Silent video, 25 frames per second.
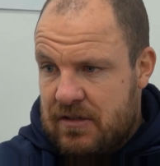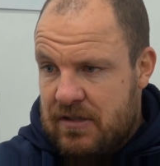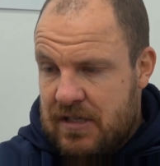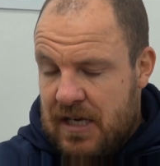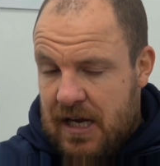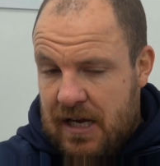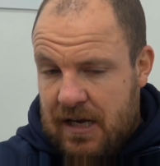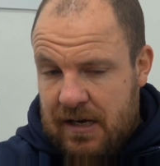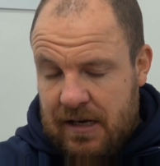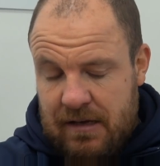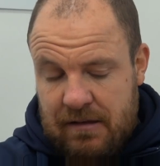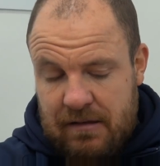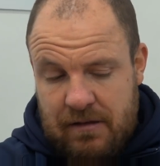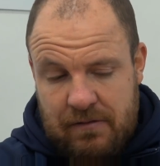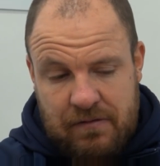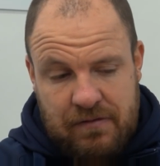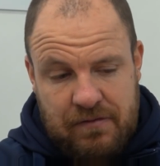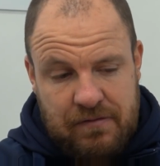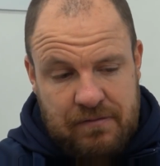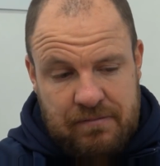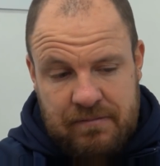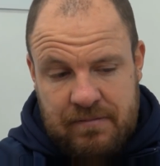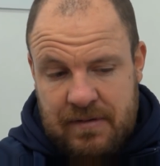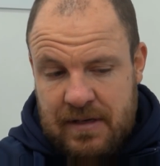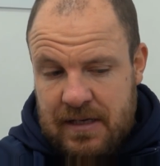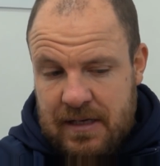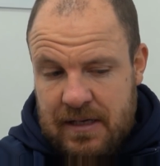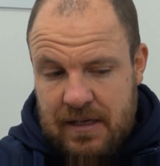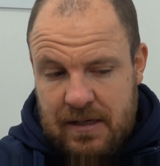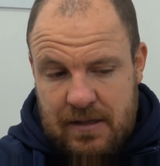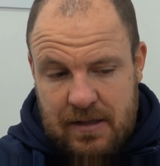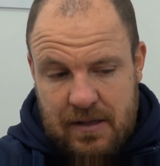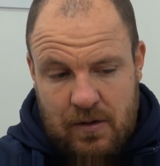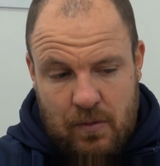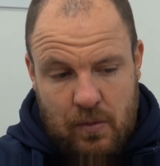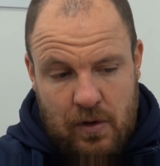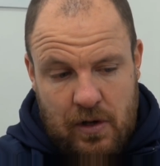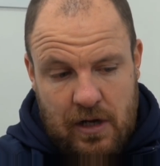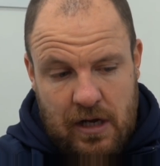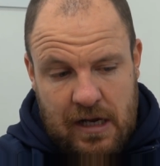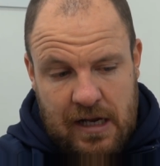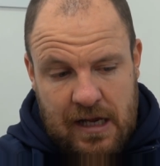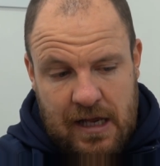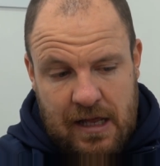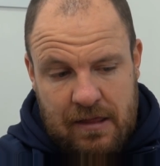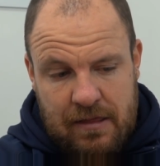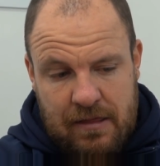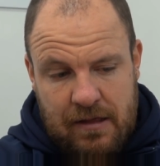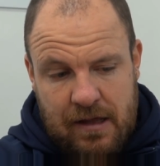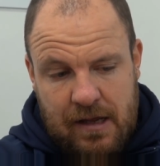Saturday. The work
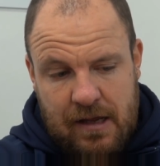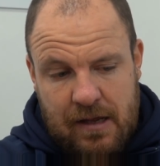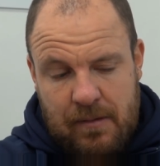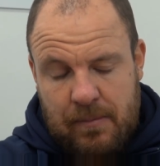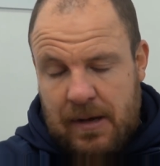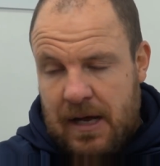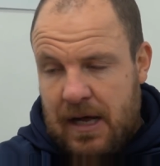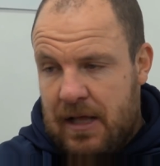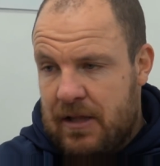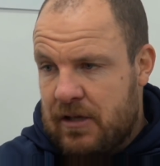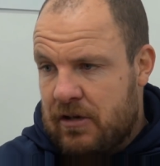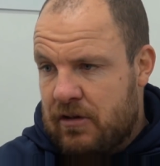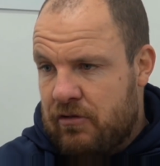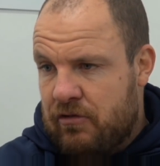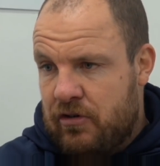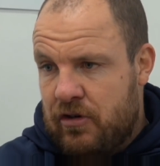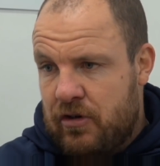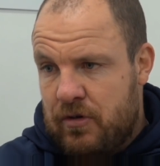ethic about their